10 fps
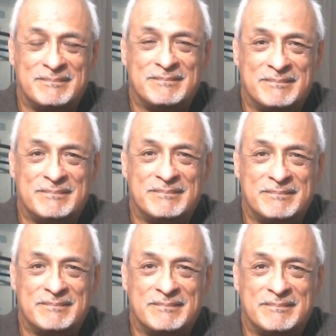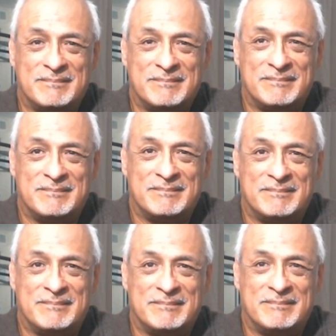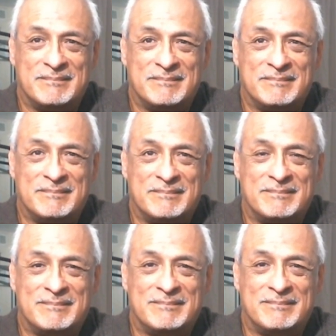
This person isn't speaking.